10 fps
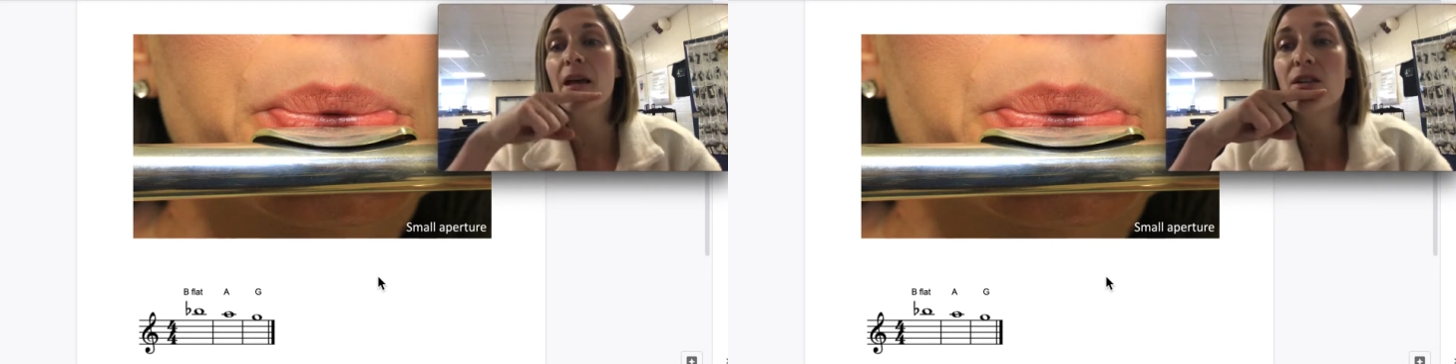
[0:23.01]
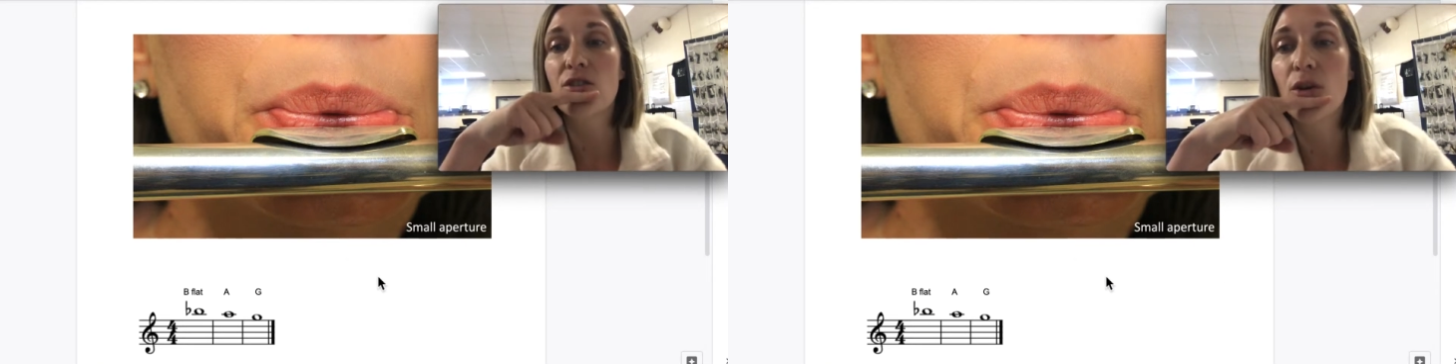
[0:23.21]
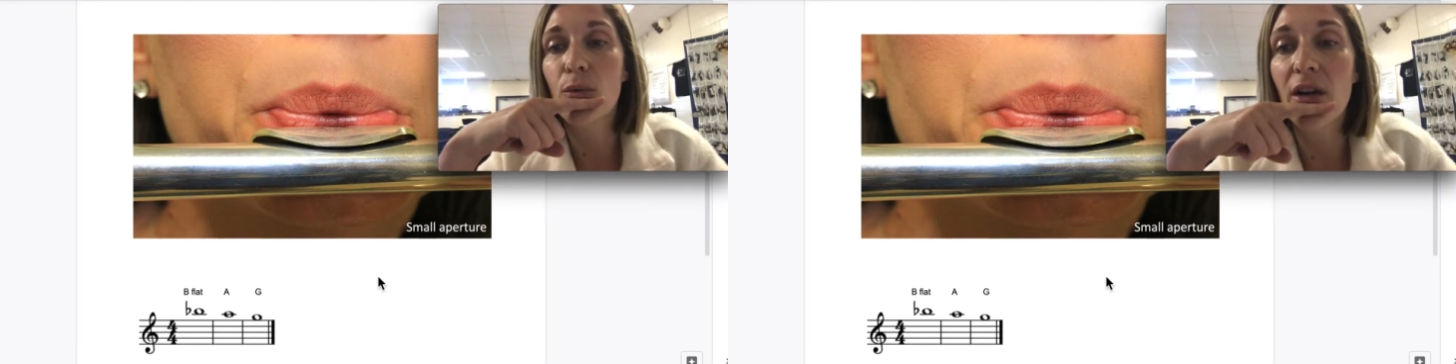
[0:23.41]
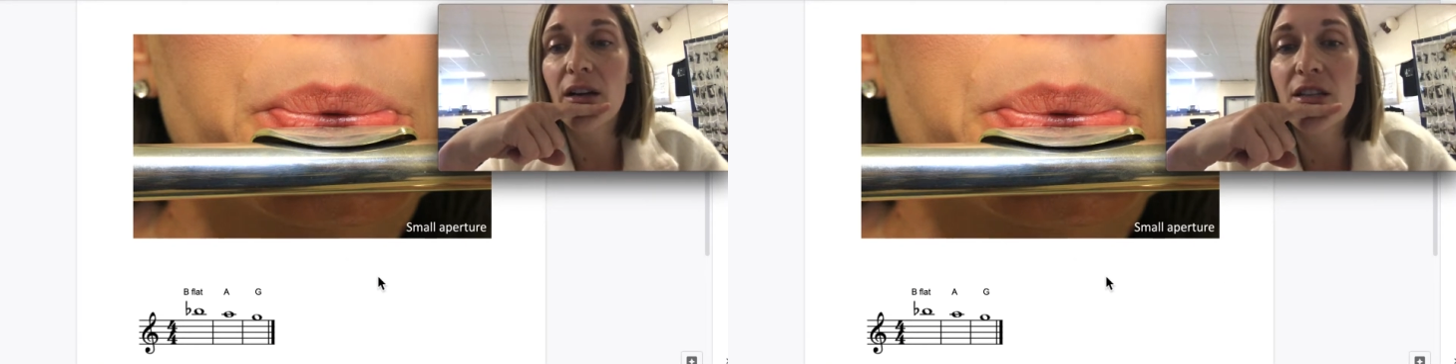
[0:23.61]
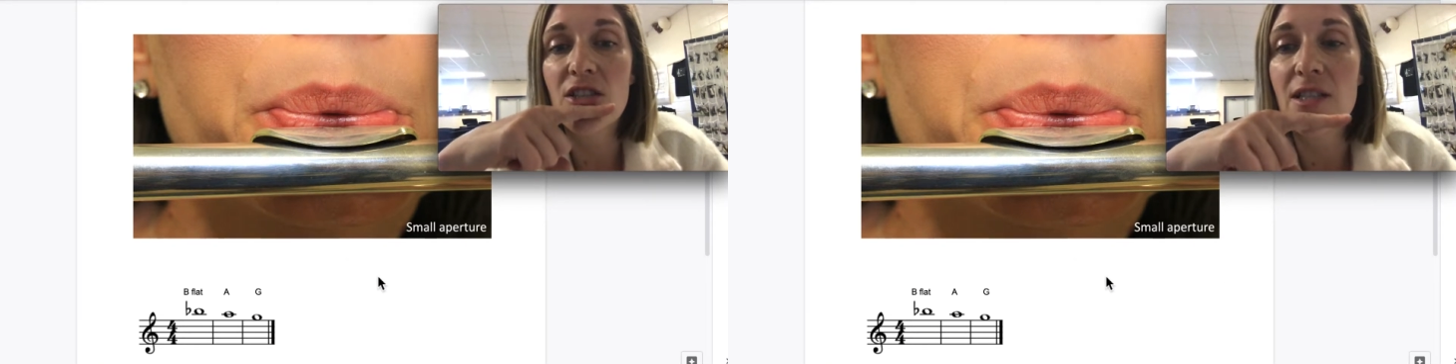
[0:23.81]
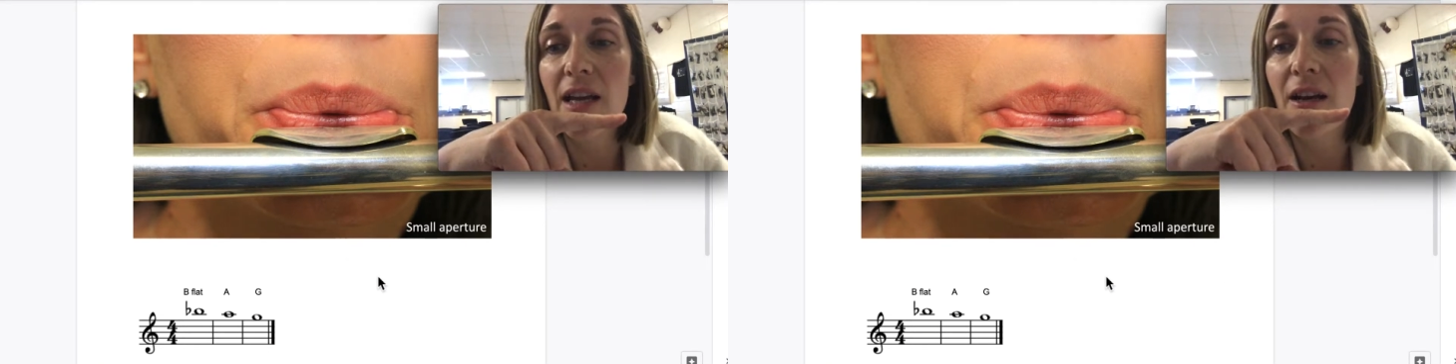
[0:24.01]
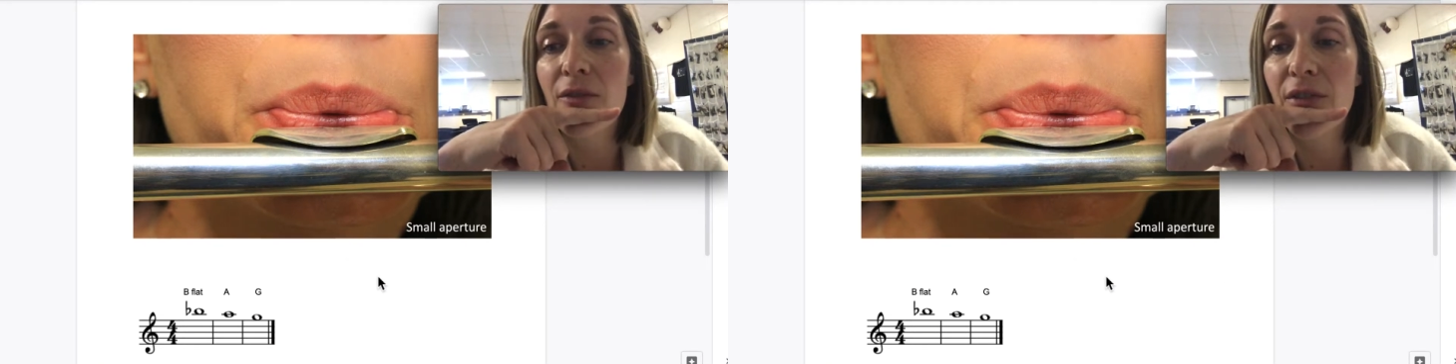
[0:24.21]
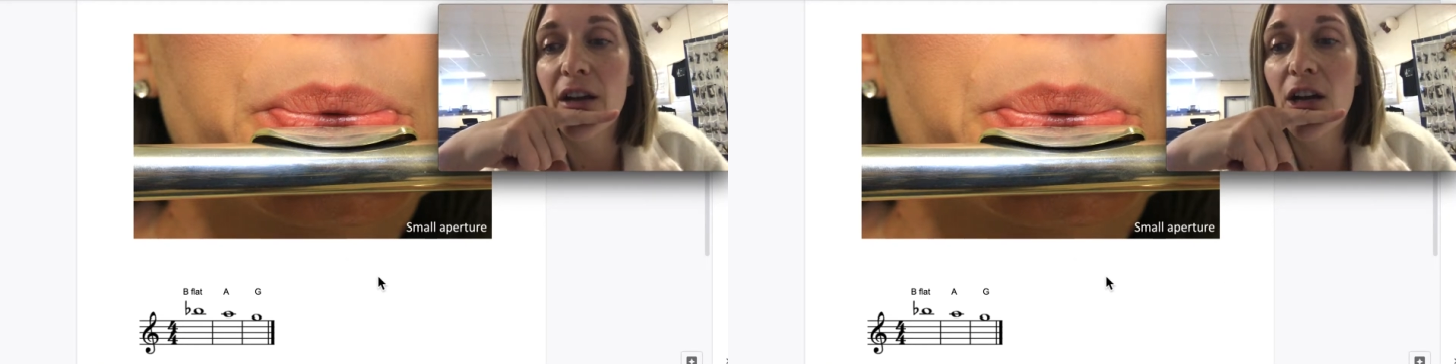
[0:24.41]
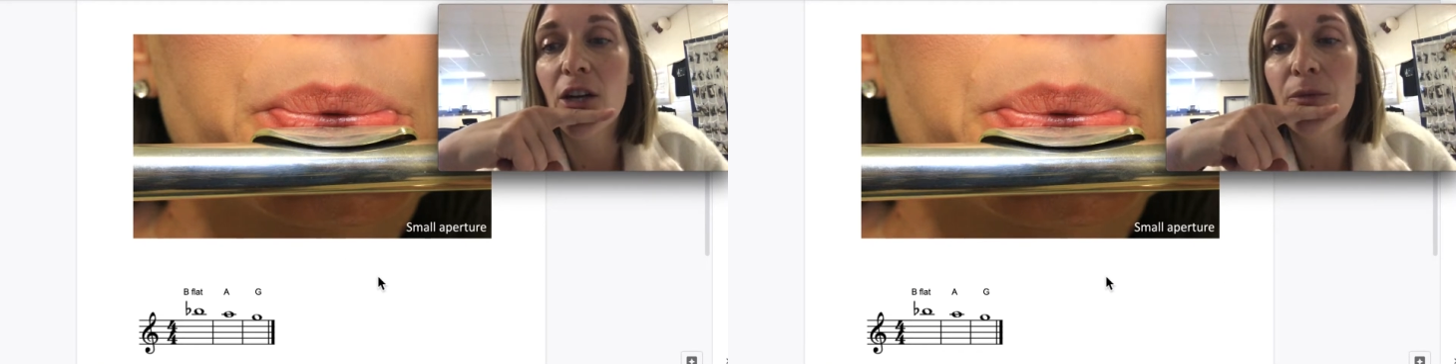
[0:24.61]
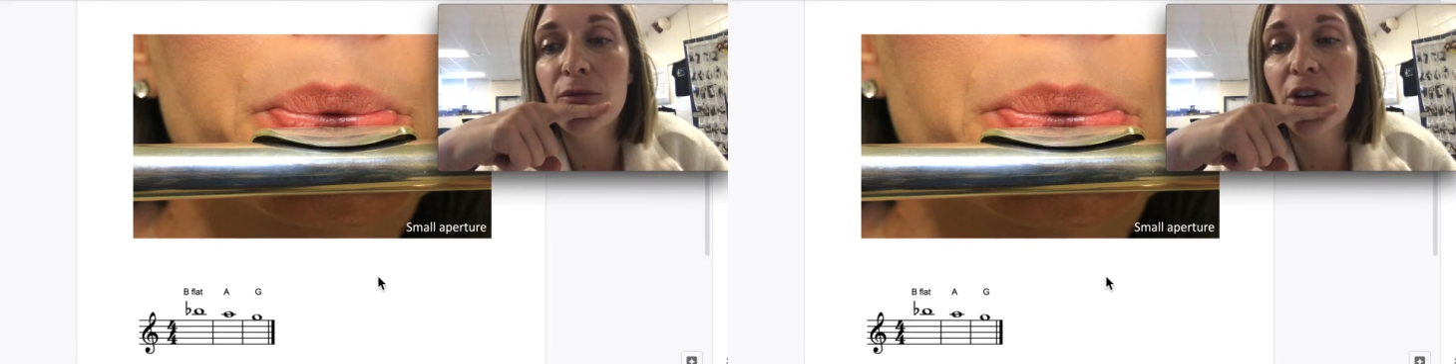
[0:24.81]
So we're going to just take our finger
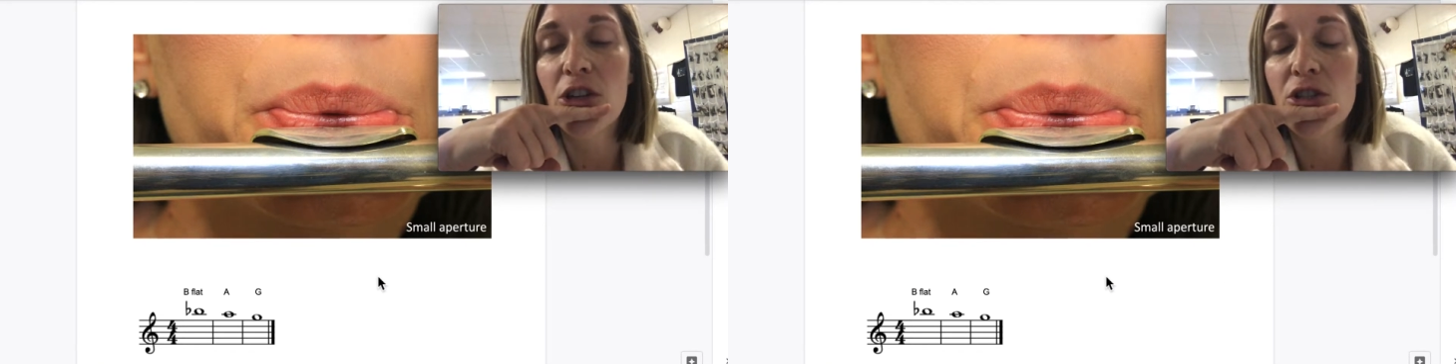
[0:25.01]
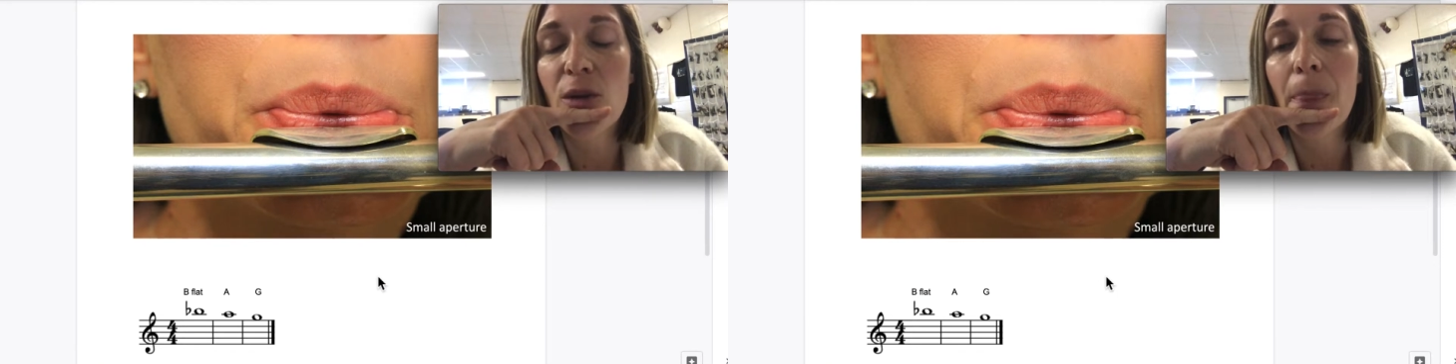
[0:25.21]
first